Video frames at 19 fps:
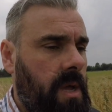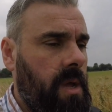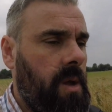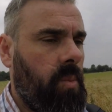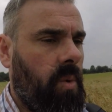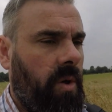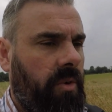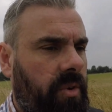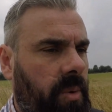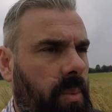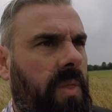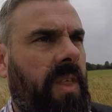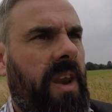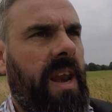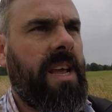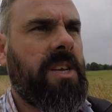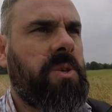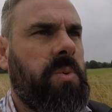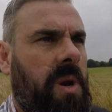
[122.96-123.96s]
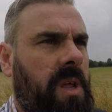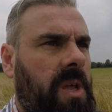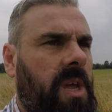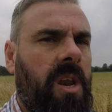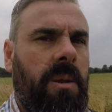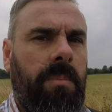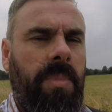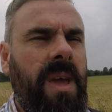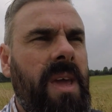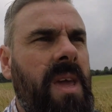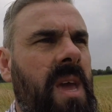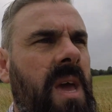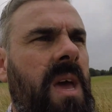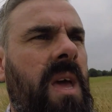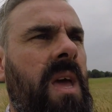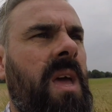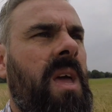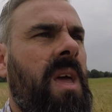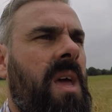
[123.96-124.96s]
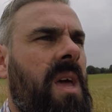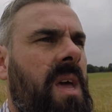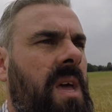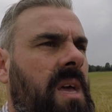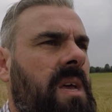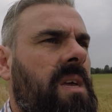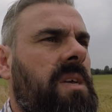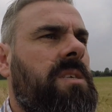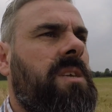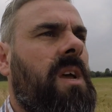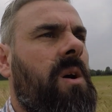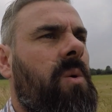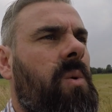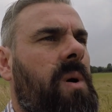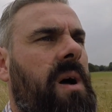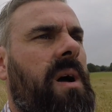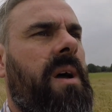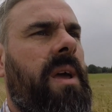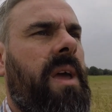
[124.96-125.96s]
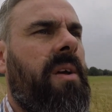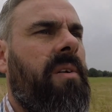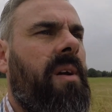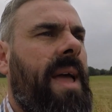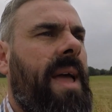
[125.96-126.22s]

wondering when the next one are going to be, so here I